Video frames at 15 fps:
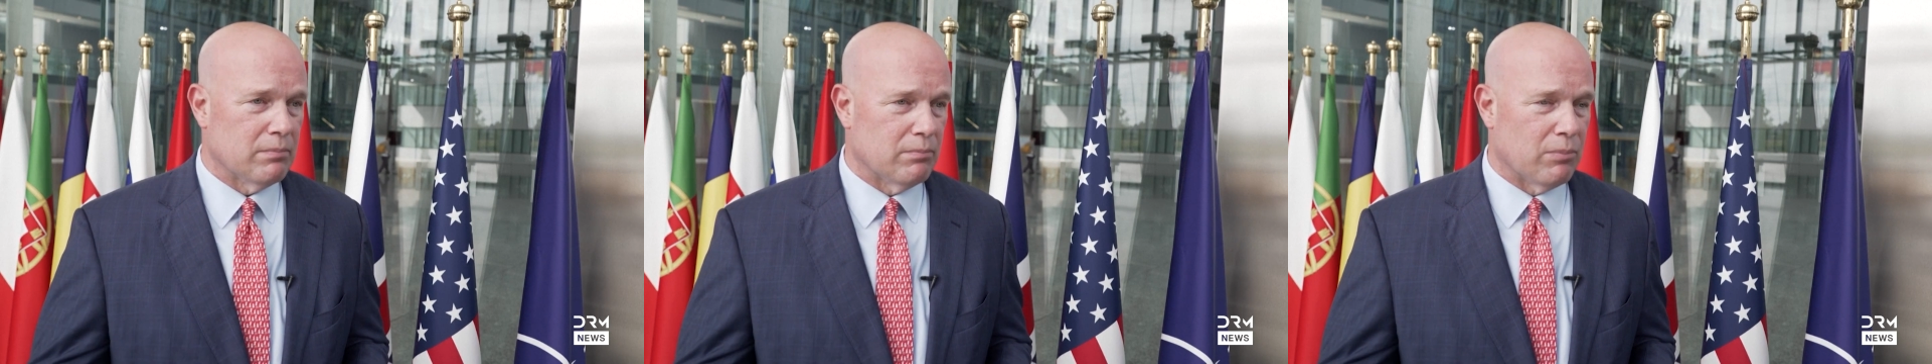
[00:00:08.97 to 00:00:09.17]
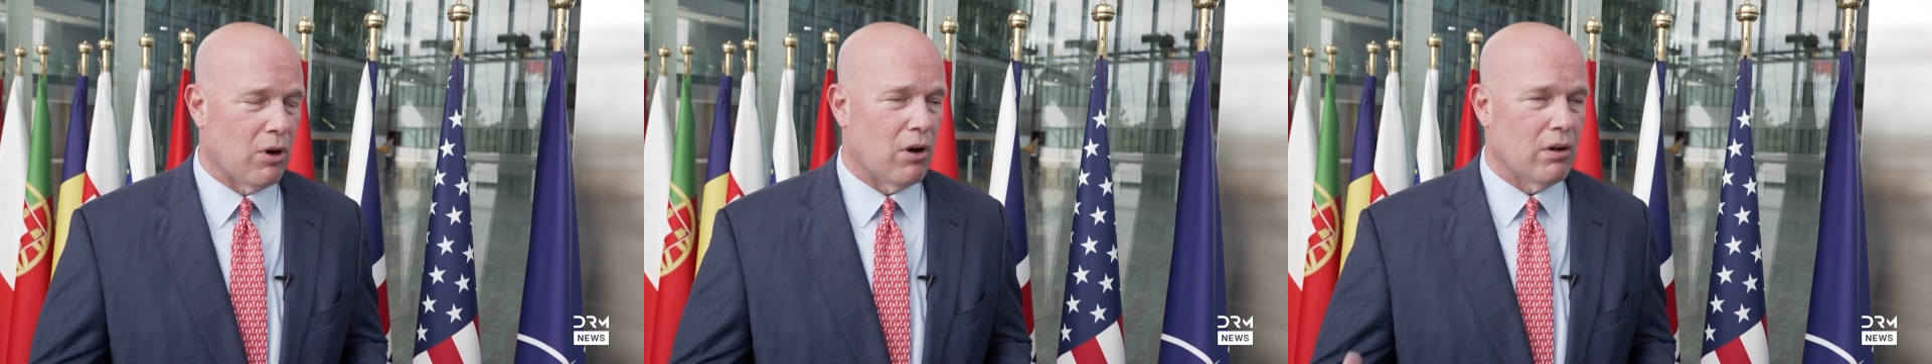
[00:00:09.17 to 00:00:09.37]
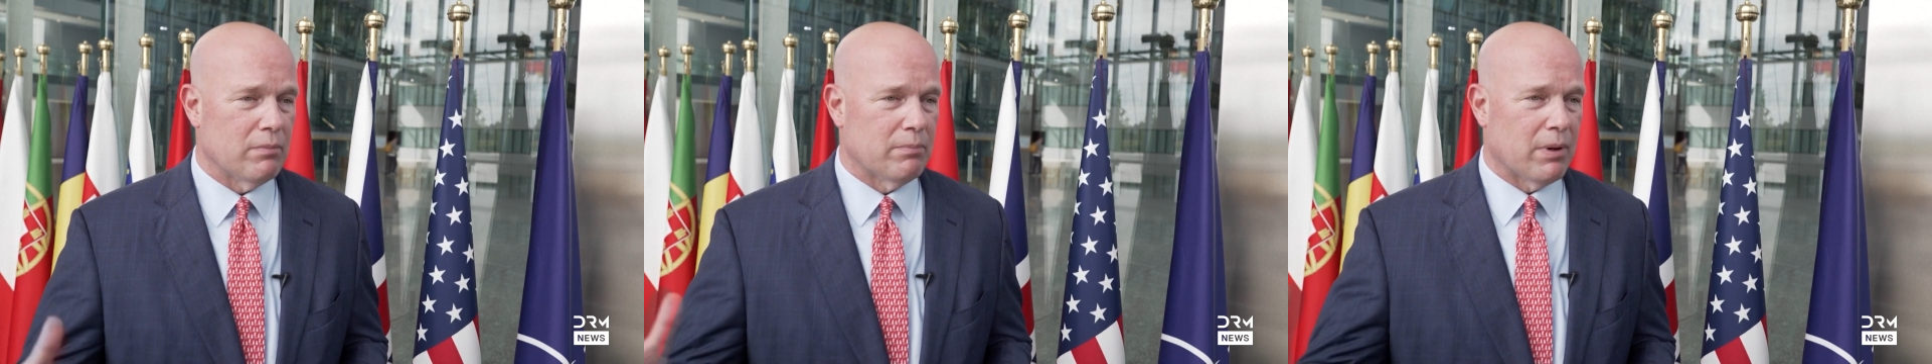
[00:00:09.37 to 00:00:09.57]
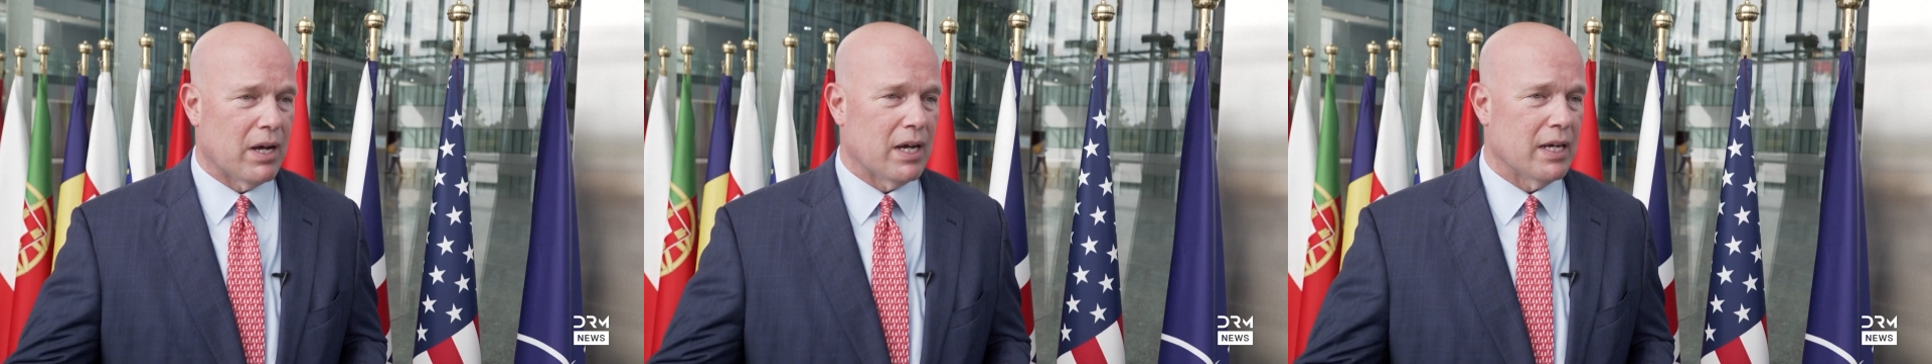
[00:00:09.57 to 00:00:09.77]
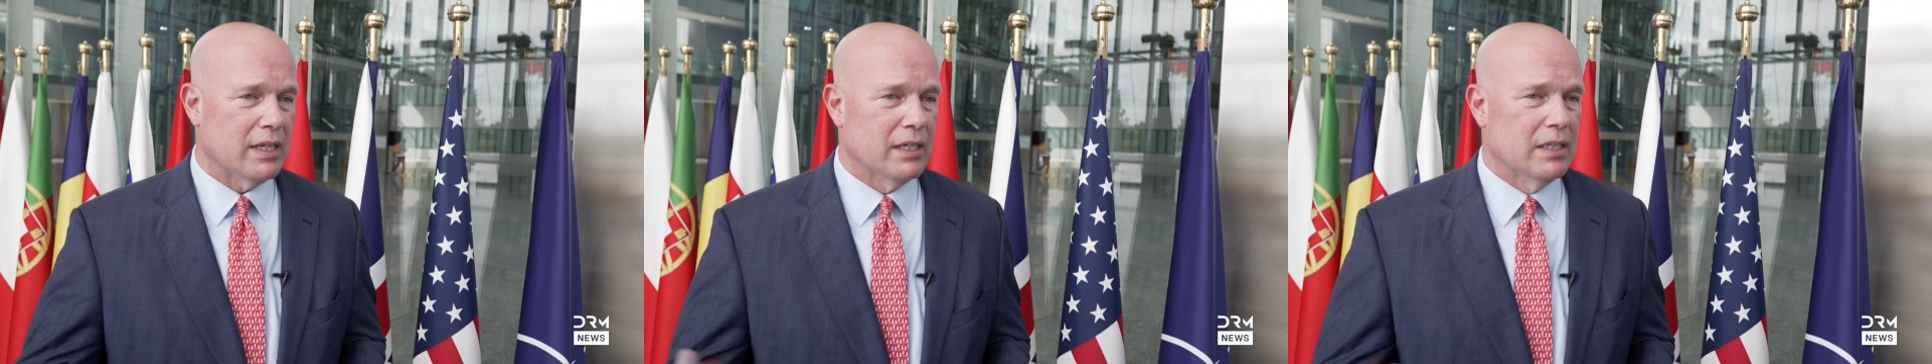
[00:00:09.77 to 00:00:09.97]
bought
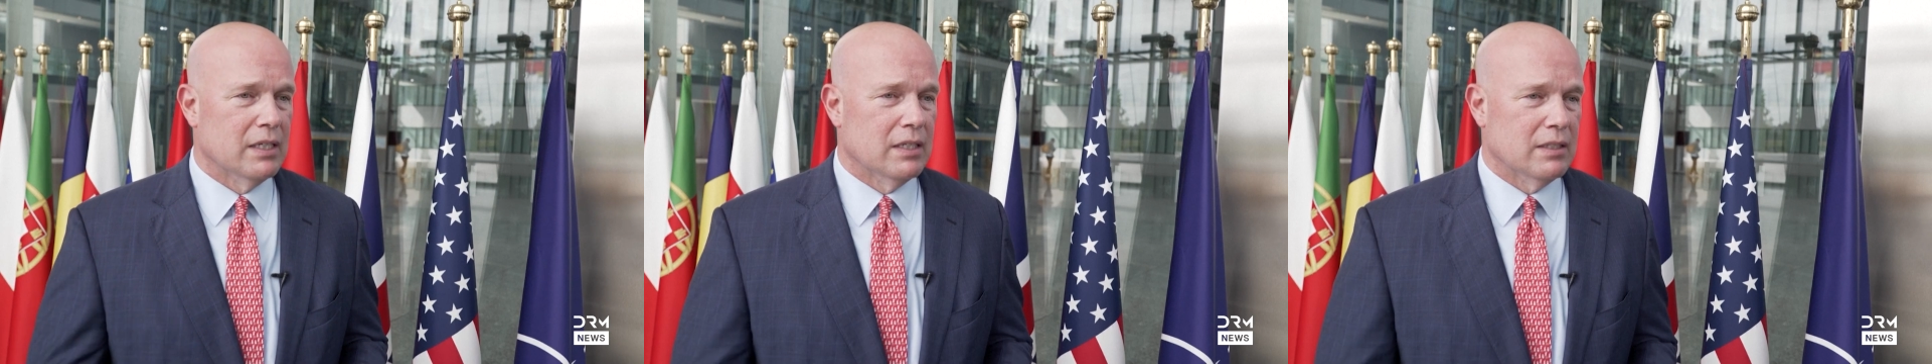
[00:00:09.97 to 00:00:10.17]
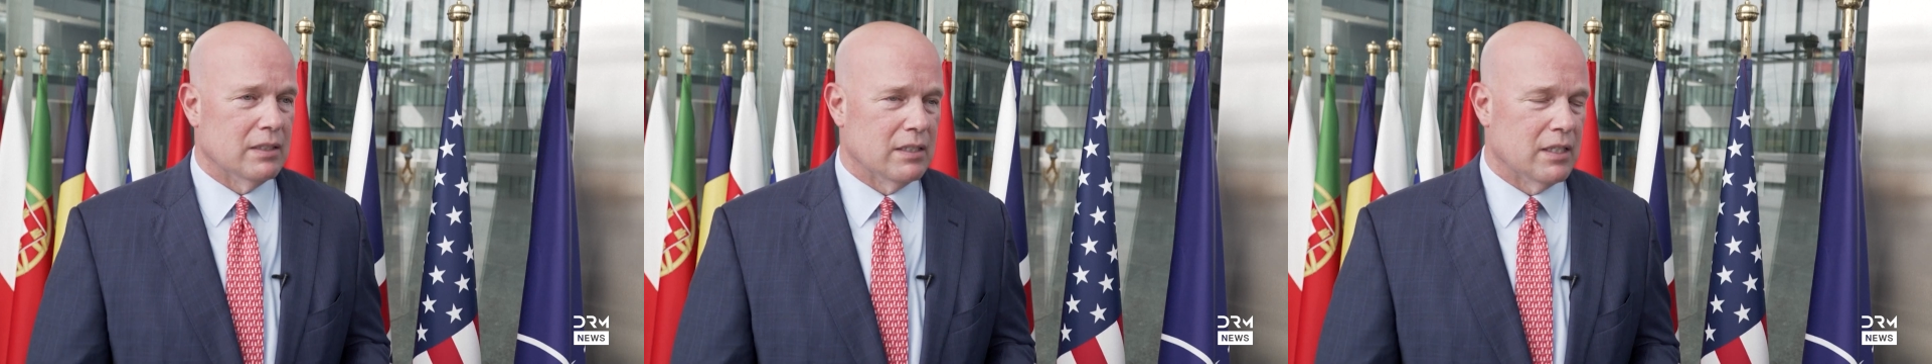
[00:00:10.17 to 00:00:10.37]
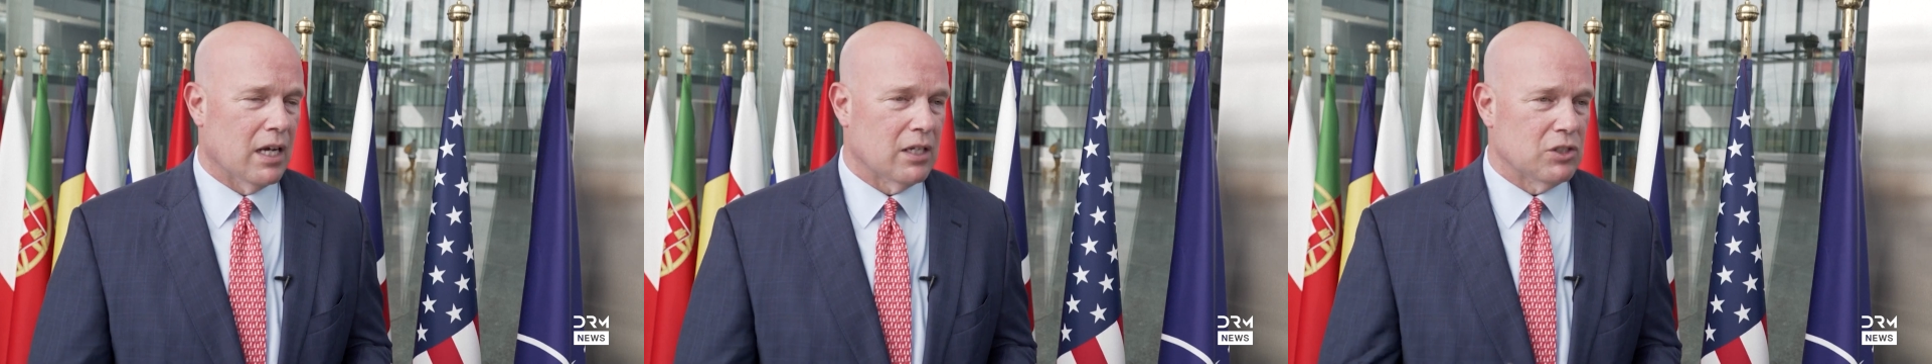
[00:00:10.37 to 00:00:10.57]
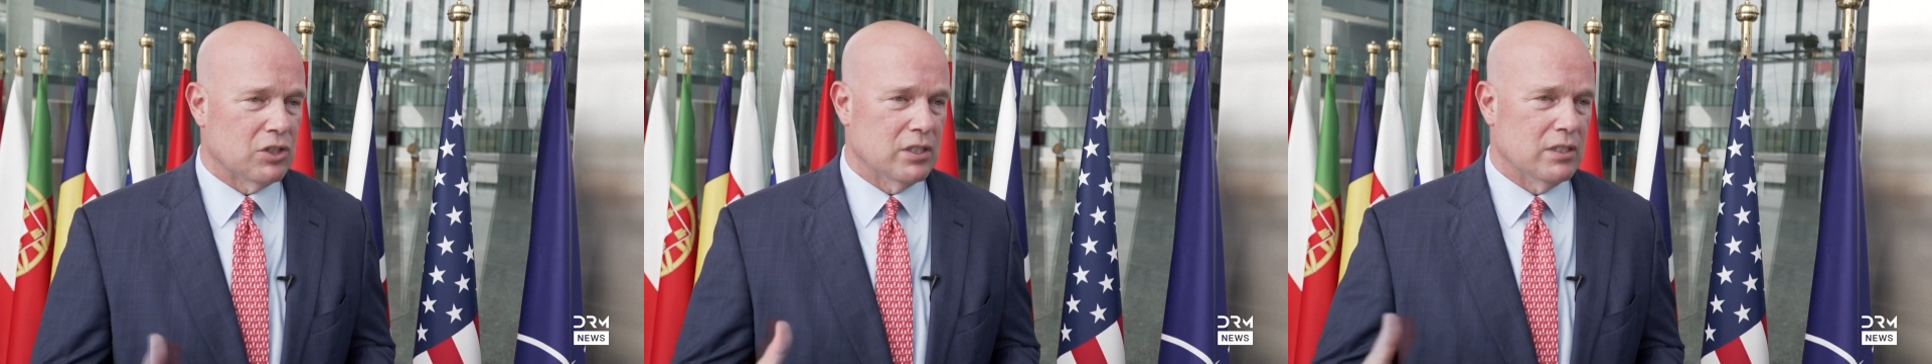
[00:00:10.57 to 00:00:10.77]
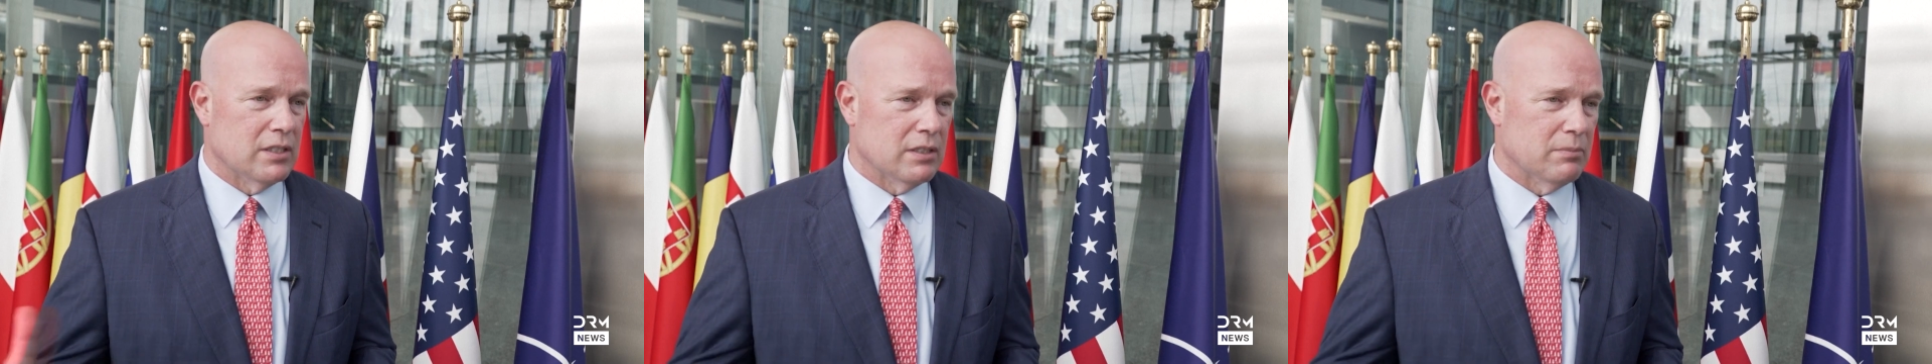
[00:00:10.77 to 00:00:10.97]
by the Dutch
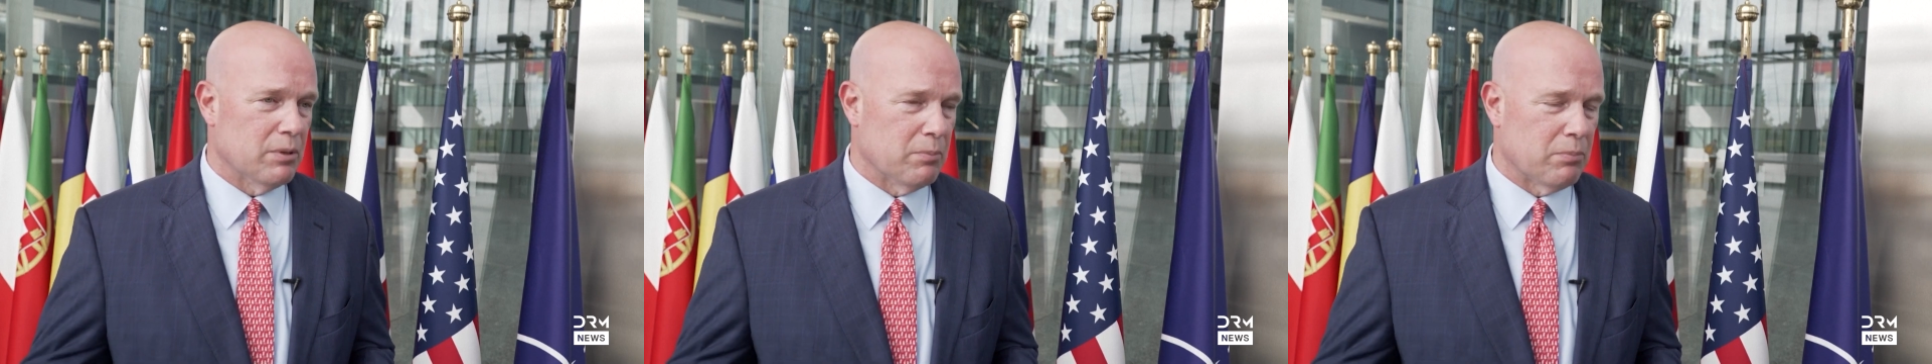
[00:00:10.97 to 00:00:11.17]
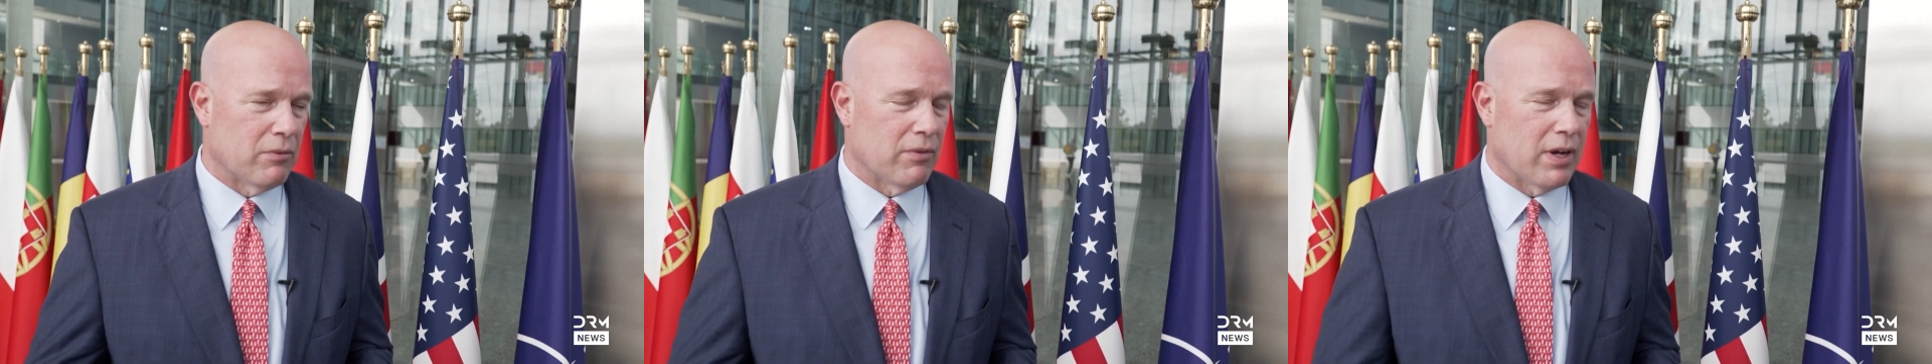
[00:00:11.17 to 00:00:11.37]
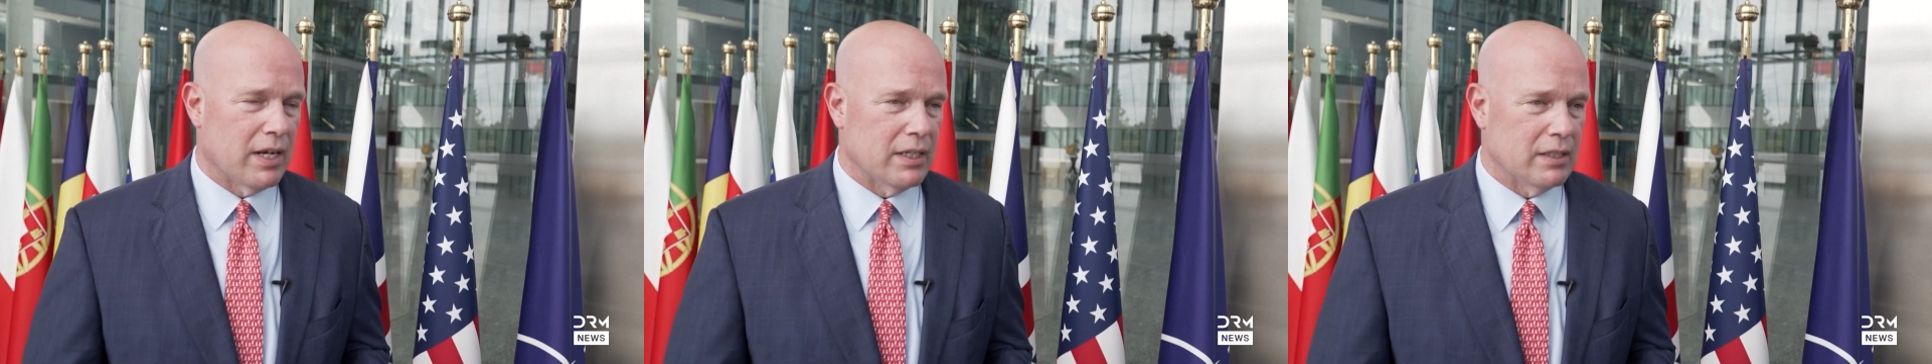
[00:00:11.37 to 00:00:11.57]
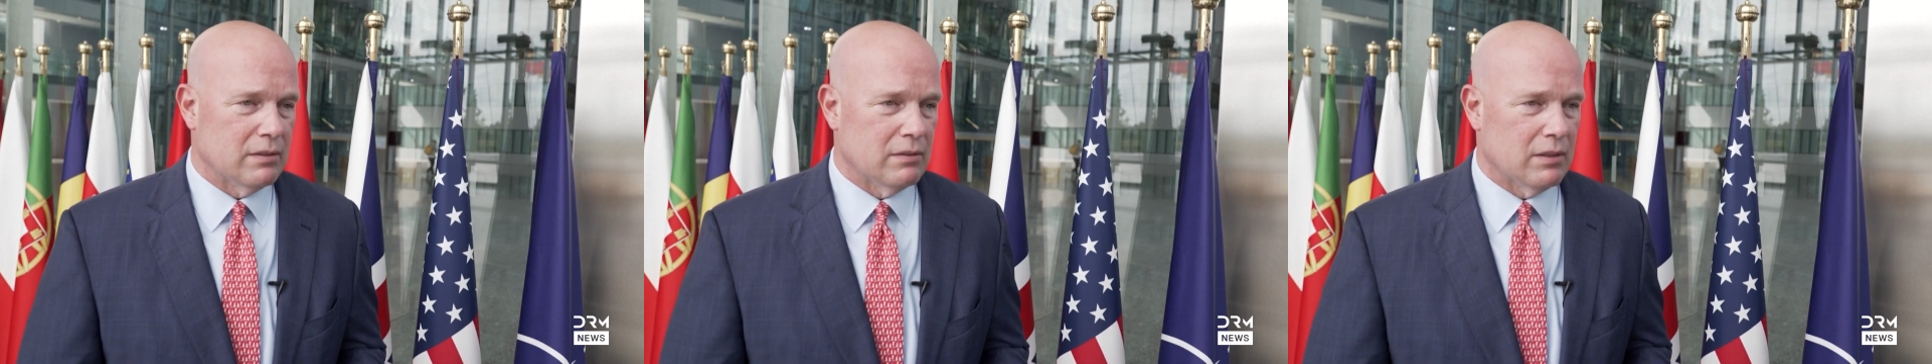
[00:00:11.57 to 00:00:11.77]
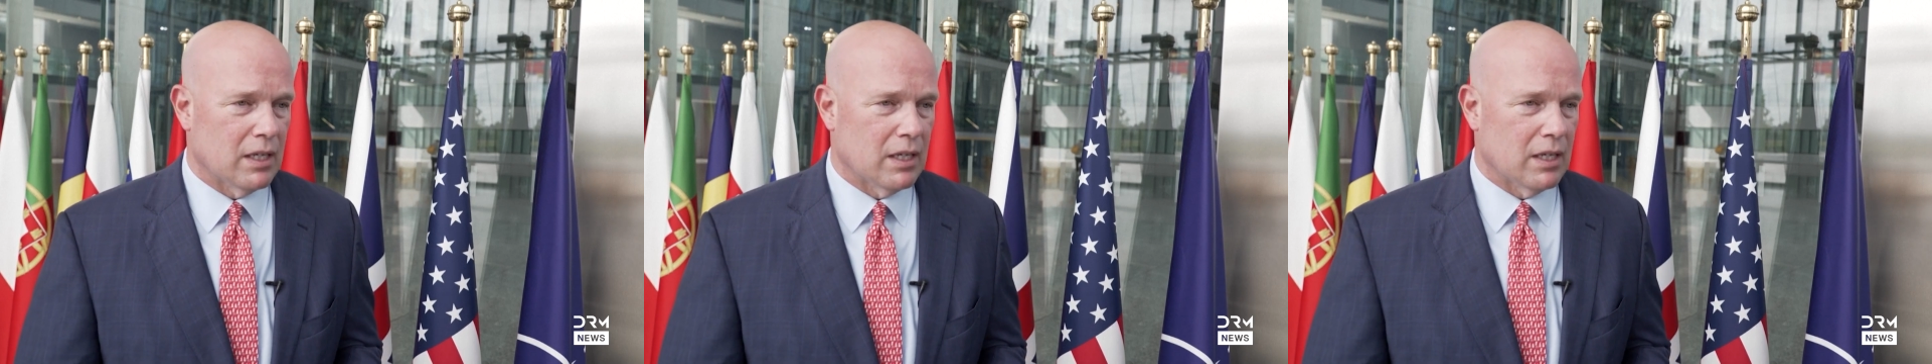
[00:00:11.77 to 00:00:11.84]
and to be provided